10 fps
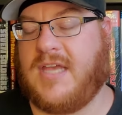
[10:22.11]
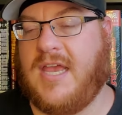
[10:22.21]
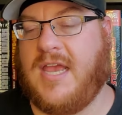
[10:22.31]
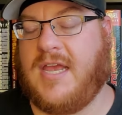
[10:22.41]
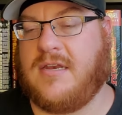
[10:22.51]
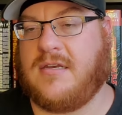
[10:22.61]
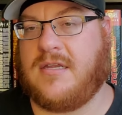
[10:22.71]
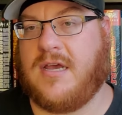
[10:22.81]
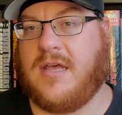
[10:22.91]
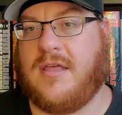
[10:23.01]
And
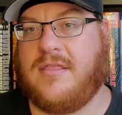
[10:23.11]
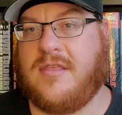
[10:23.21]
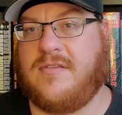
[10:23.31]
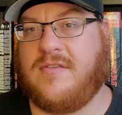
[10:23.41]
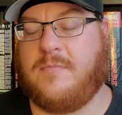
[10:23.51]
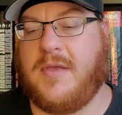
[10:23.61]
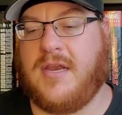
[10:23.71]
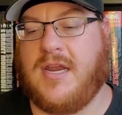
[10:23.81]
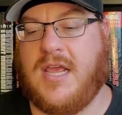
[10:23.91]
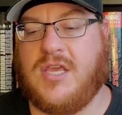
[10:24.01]
this has
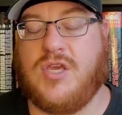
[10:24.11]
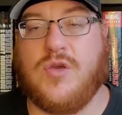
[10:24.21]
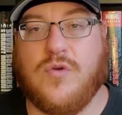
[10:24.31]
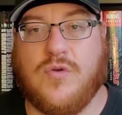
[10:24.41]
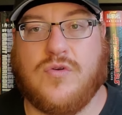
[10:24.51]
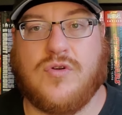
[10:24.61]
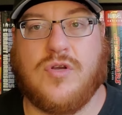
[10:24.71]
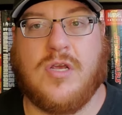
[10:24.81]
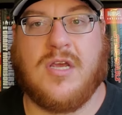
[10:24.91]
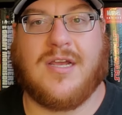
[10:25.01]
been a huge